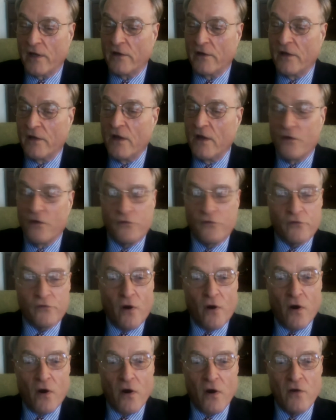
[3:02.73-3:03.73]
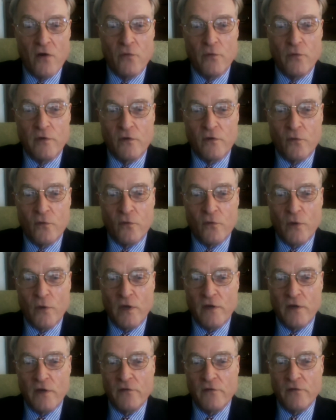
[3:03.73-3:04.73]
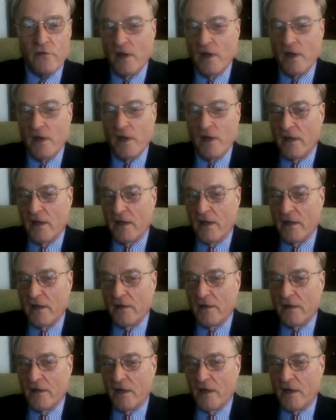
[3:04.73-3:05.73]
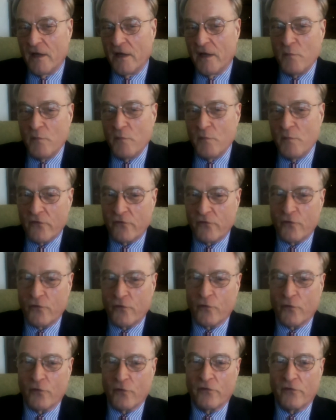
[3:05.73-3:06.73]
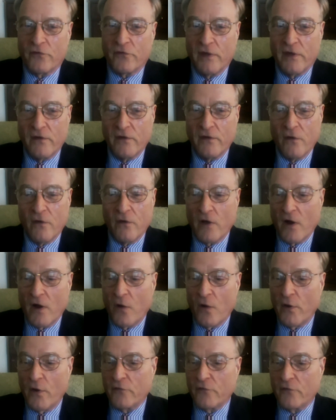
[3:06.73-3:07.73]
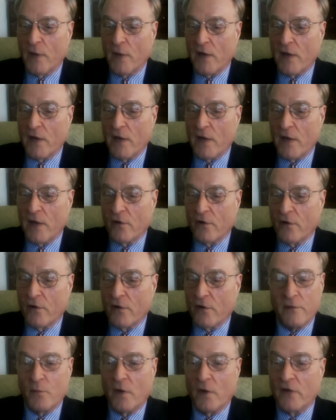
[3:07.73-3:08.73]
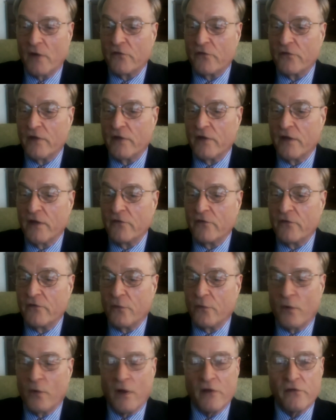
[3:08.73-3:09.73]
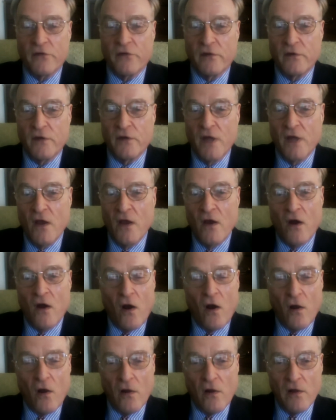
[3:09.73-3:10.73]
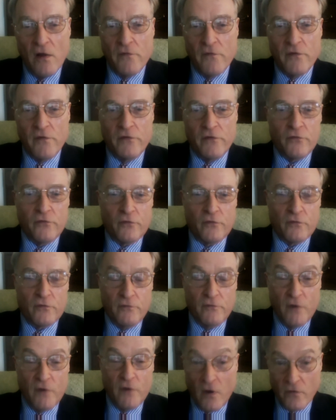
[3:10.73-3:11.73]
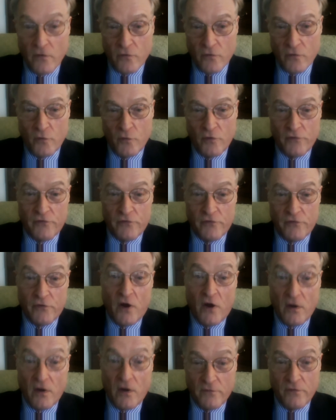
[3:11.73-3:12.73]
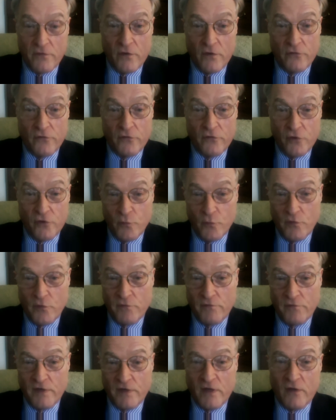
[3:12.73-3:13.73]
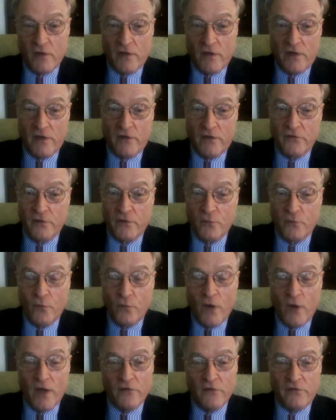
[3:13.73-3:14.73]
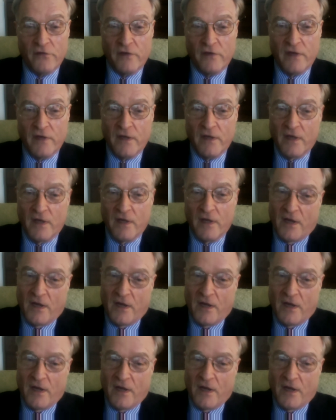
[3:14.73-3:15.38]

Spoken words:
and sorrow and grief in mixtures that don't always make very much sense to us, and all of us are vulnerable to all of those human feelings in ways that